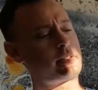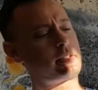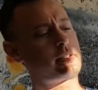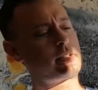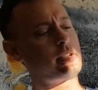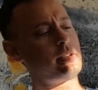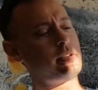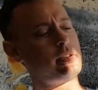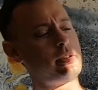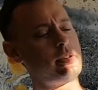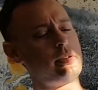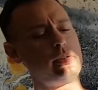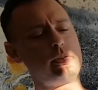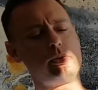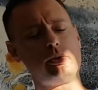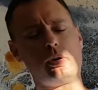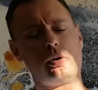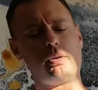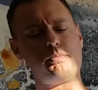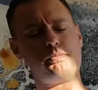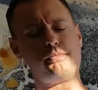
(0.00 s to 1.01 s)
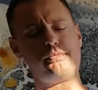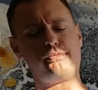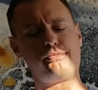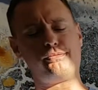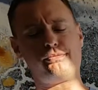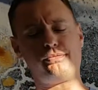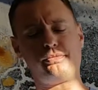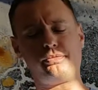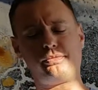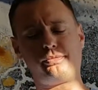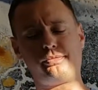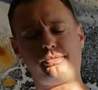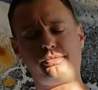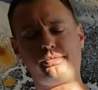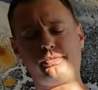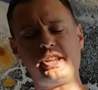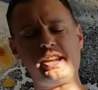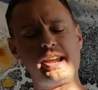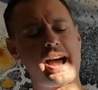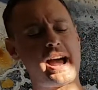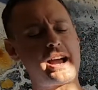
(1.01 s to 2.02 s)
To
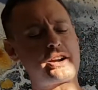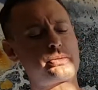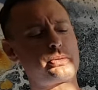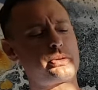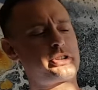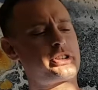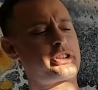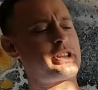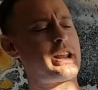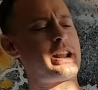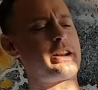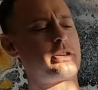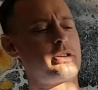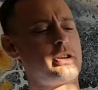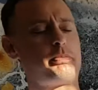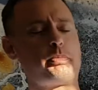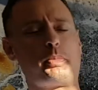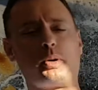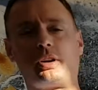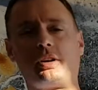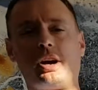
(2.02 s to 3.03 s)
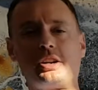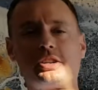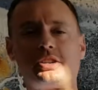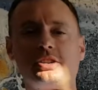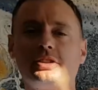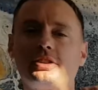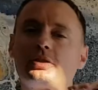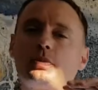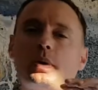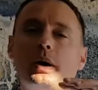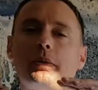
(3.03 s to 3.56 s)
the actual center of percussion of this